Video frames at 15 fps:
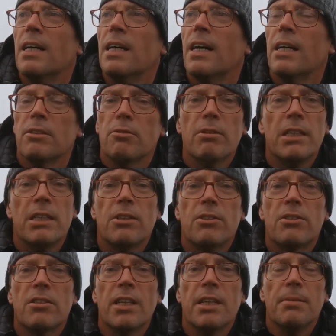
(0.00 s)
Had a really
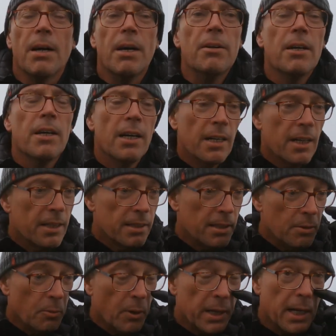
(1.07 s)
good sleep though.
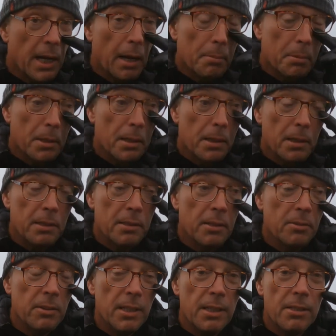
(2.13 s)
Didn't wake up
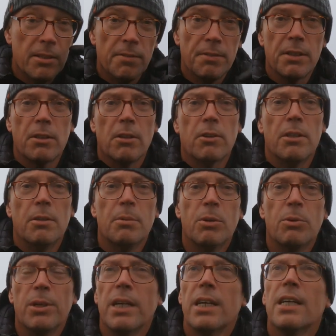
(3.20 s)
until nearly 7 o'clock in the
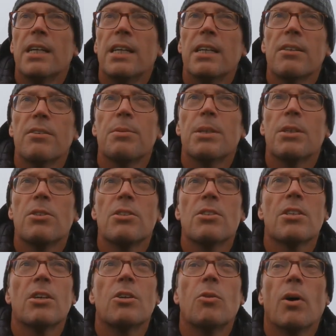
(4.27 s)
morning because it's
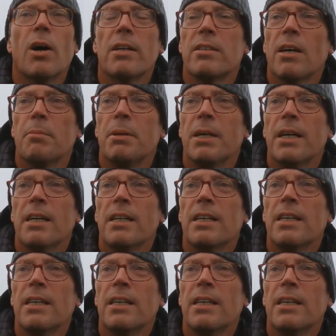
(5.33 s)
so quiet up here.